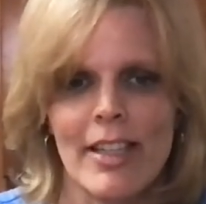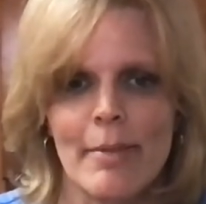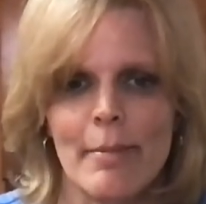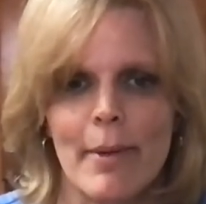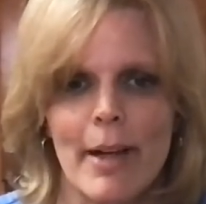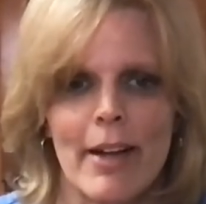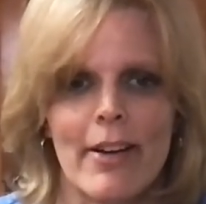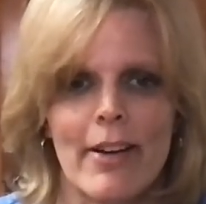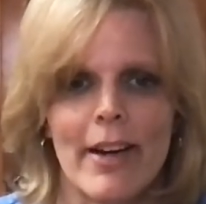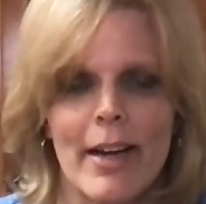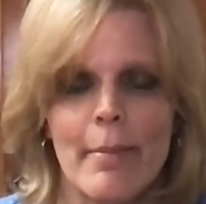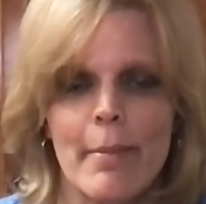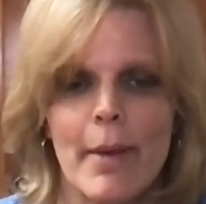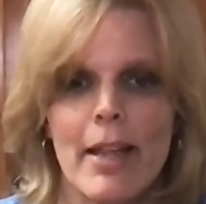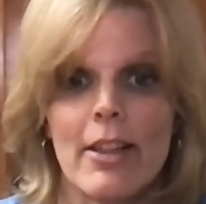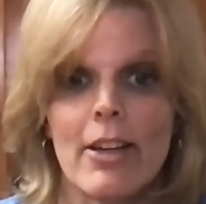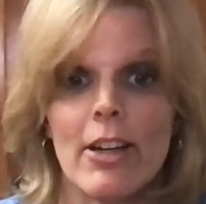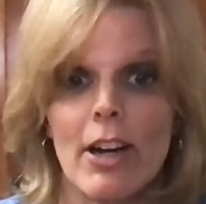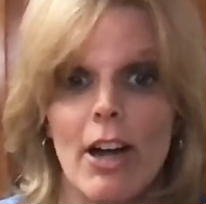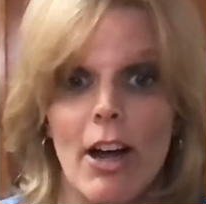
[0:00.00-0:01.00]
My
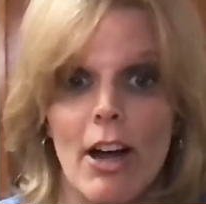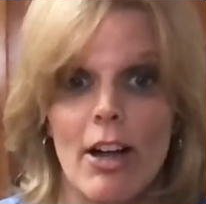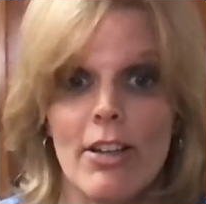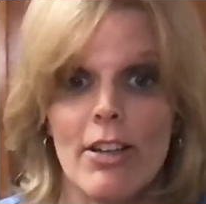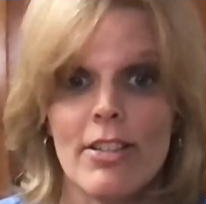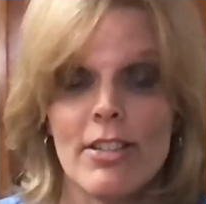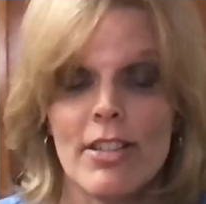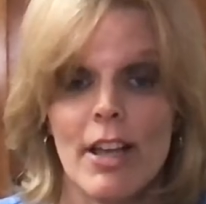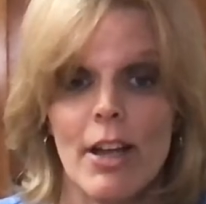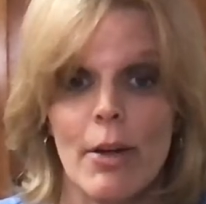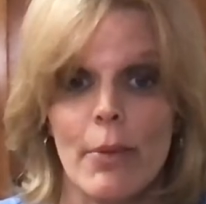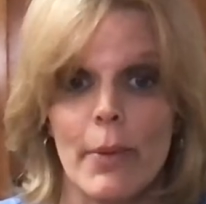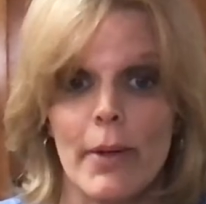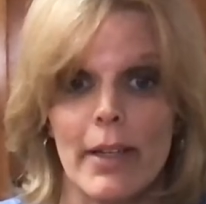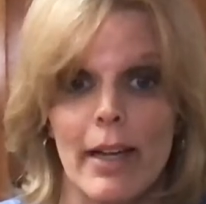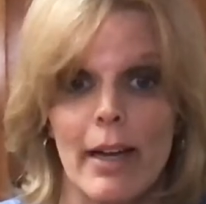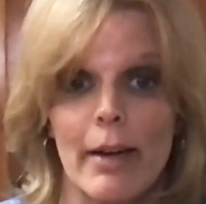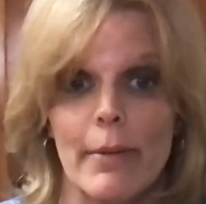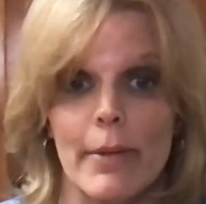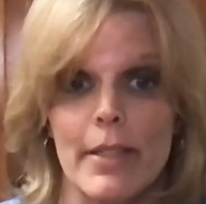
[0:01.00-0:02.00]
grandmother also, when
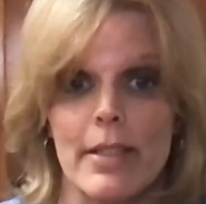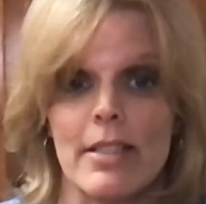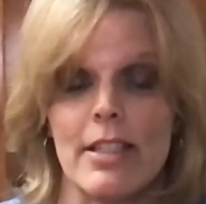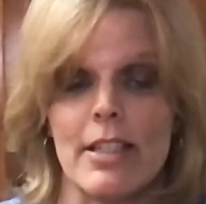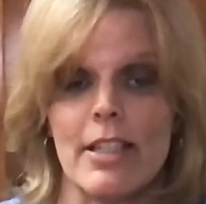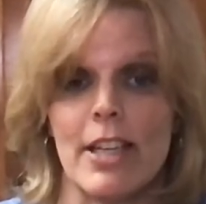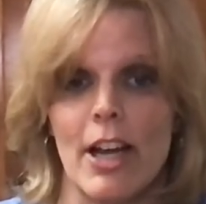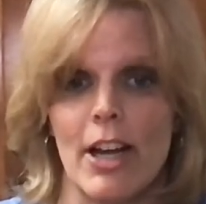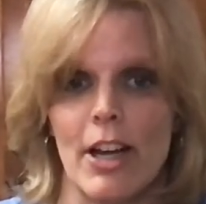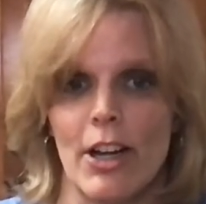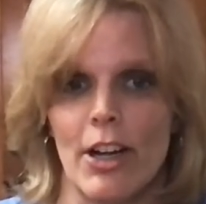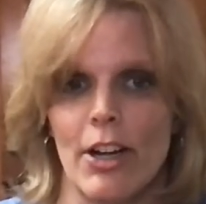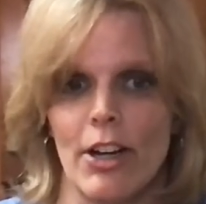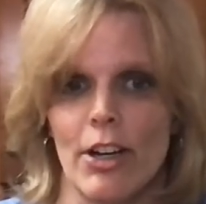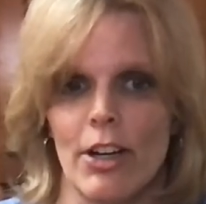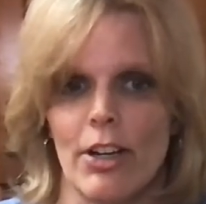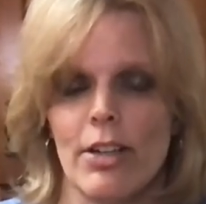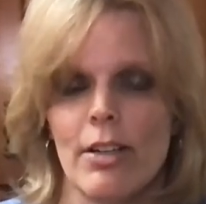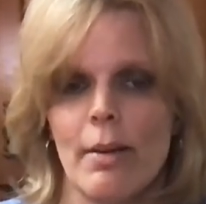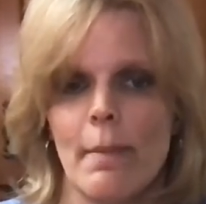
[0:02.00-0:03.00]
I was
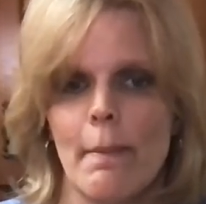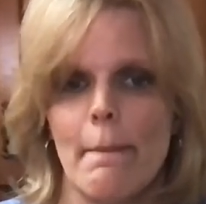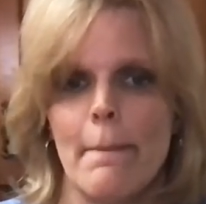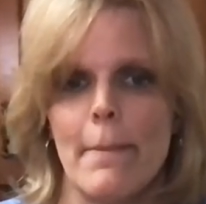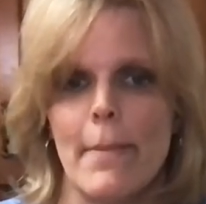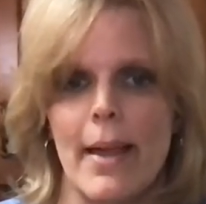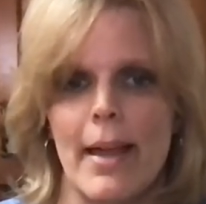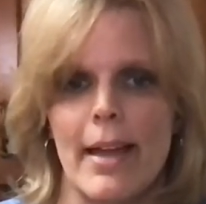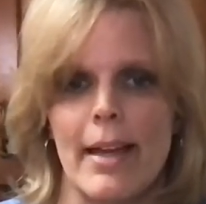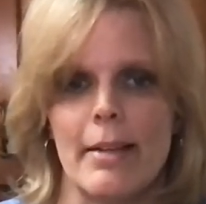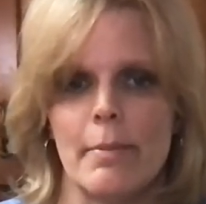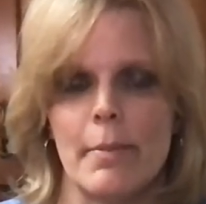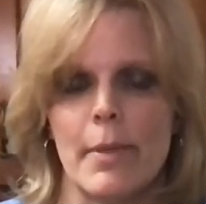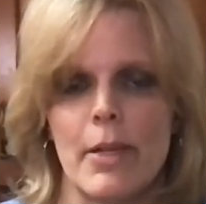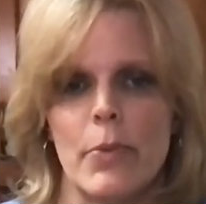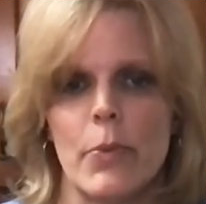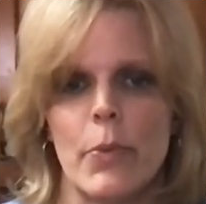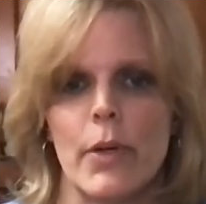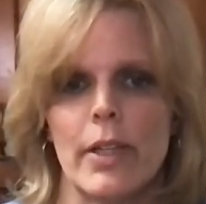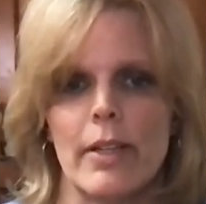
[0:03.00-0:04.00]
younger, made
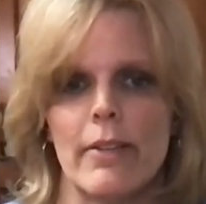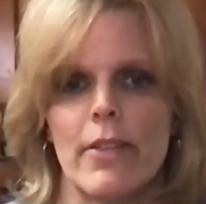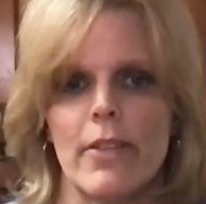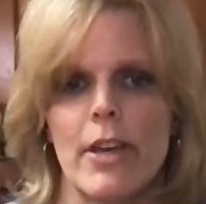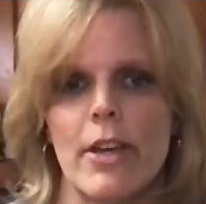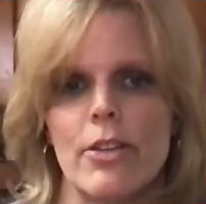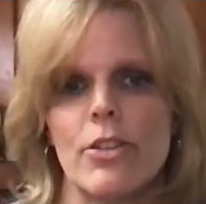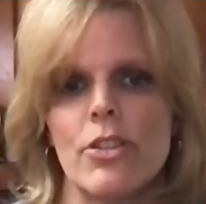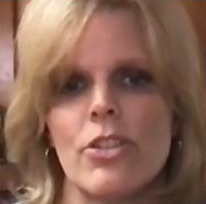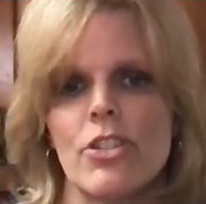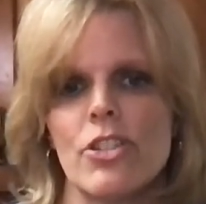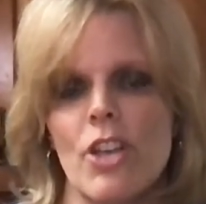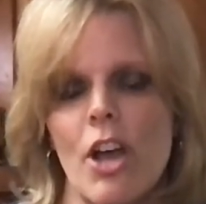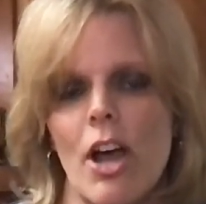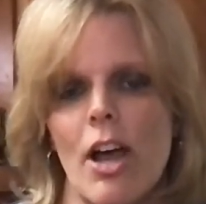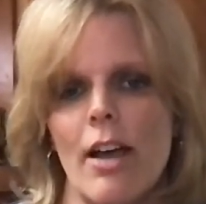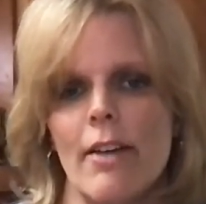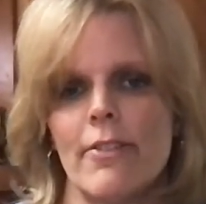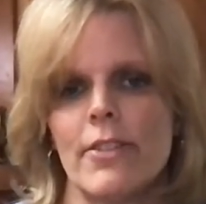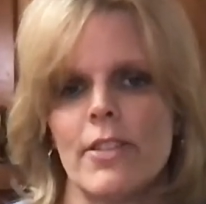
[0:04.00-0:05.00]
me one of those
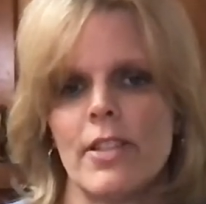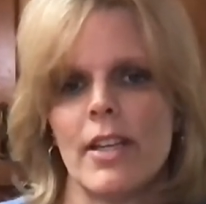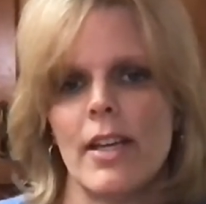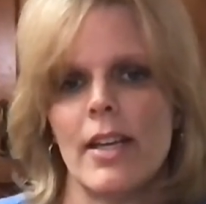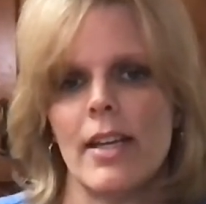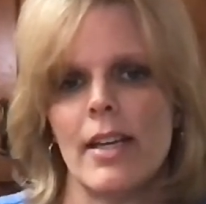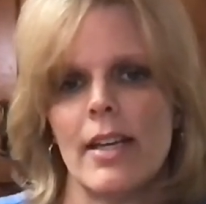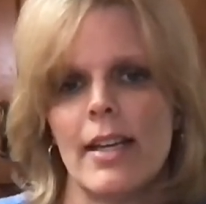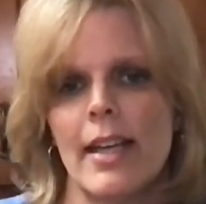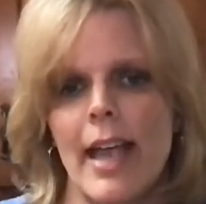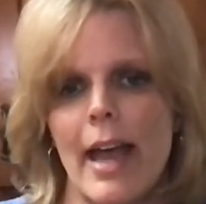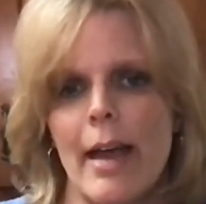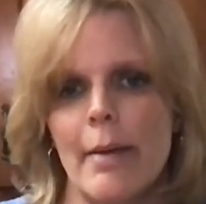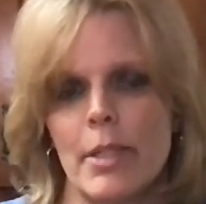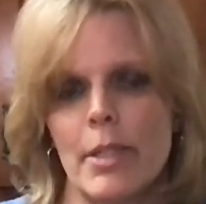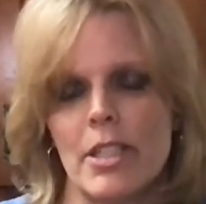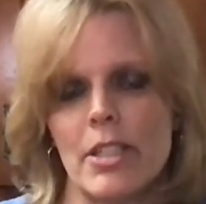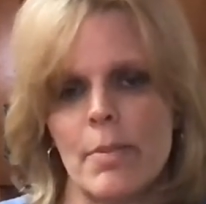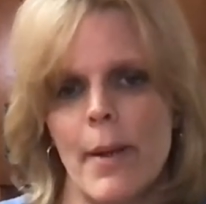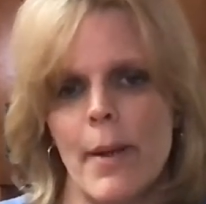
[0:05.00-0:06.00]
soft
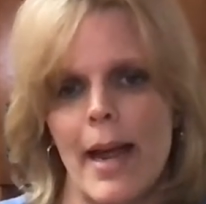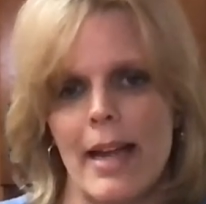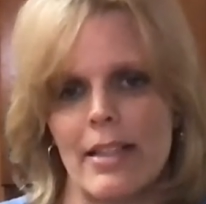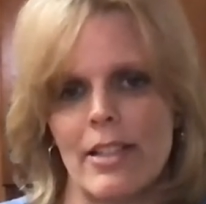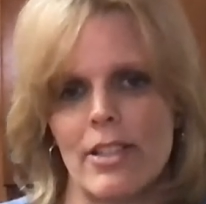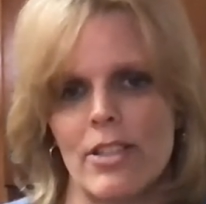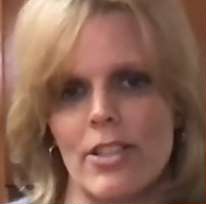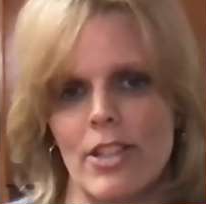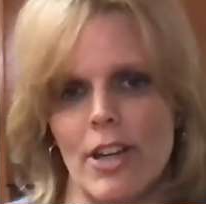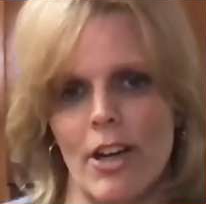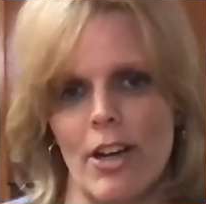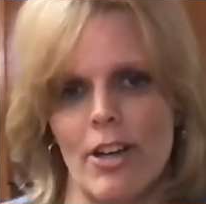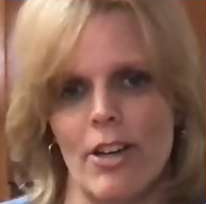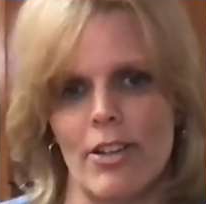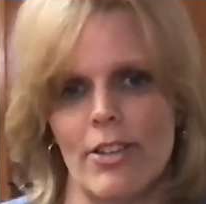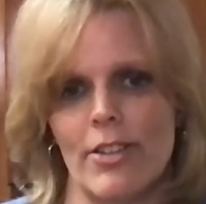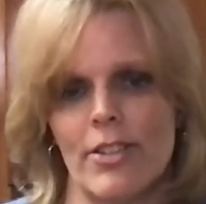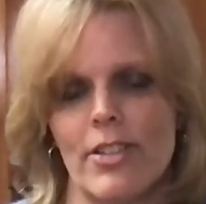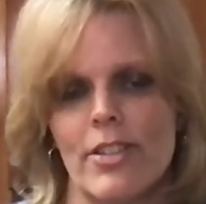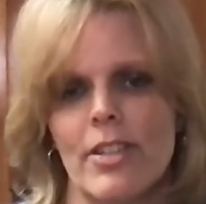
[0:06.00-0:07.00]
Cabbage Patch
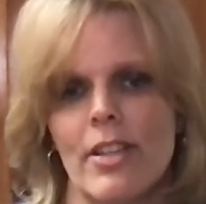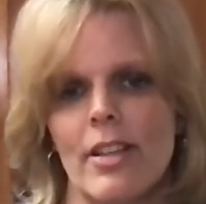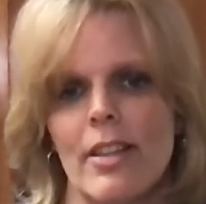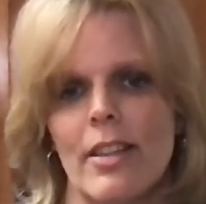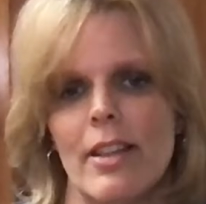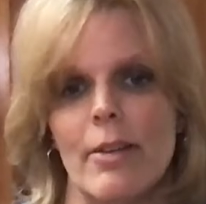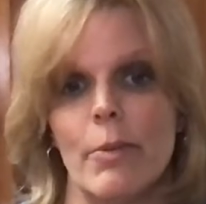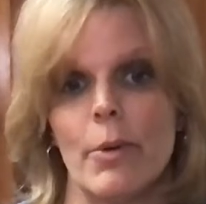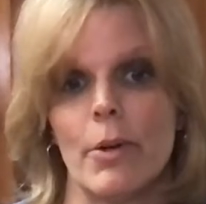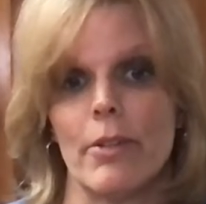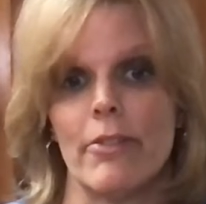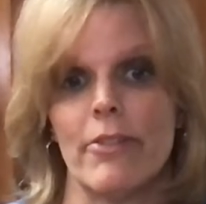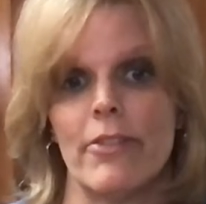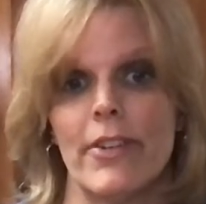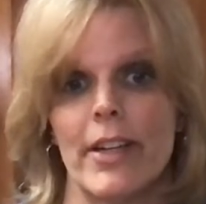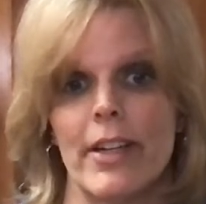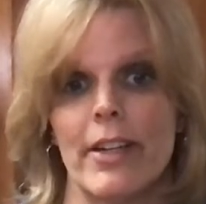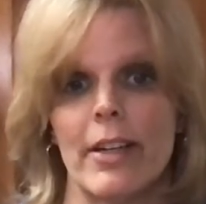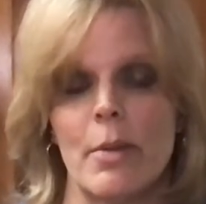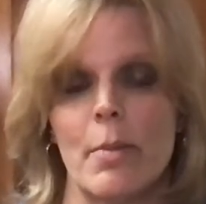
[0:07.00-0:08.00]
dolls that were
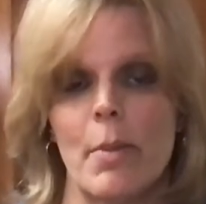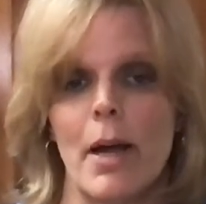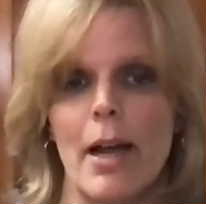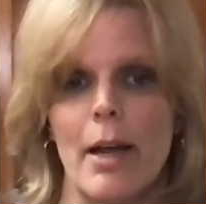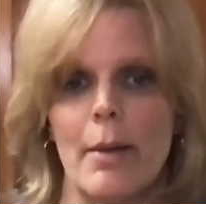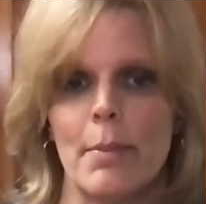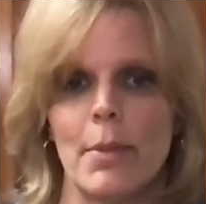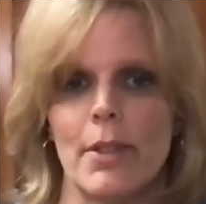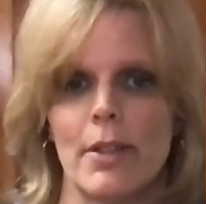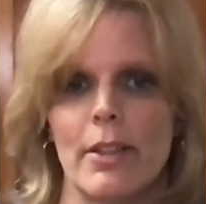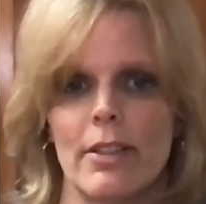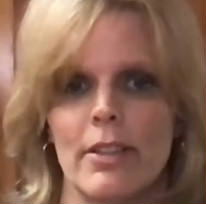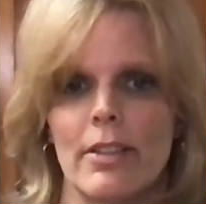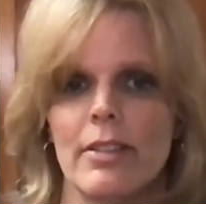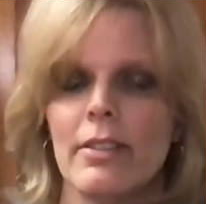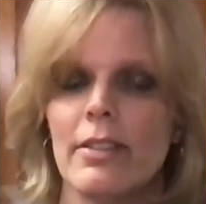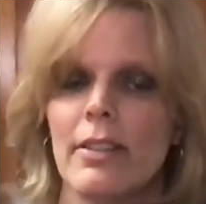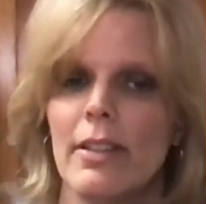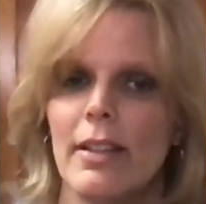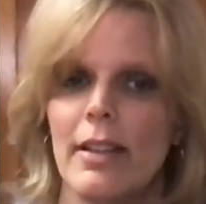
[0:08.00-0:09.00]
very
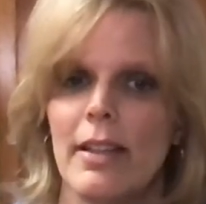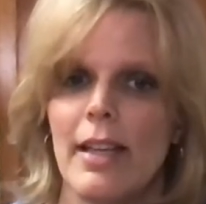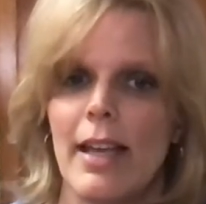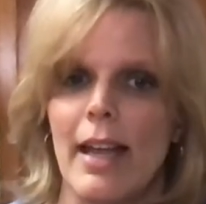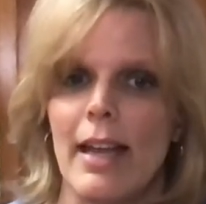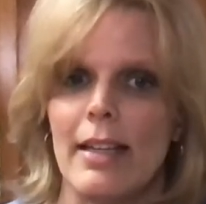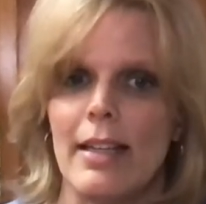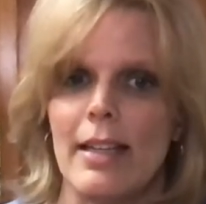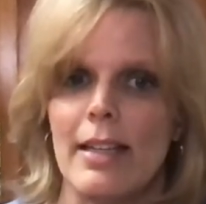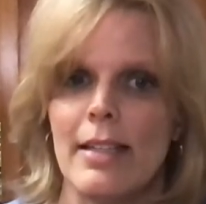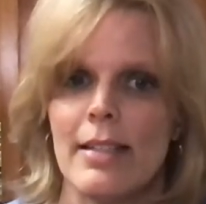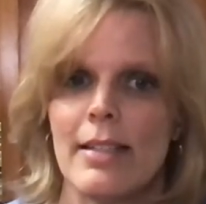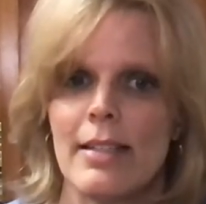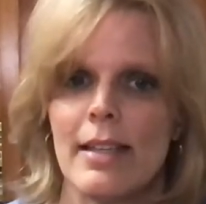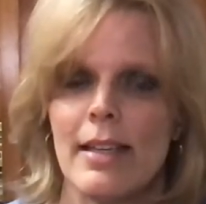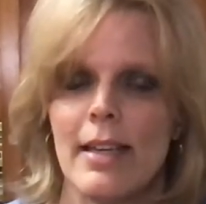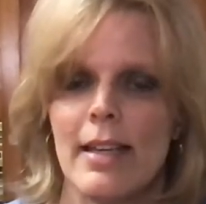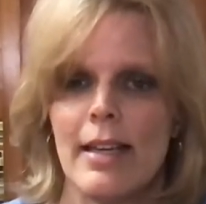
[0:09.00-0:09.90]
popular in the 80s.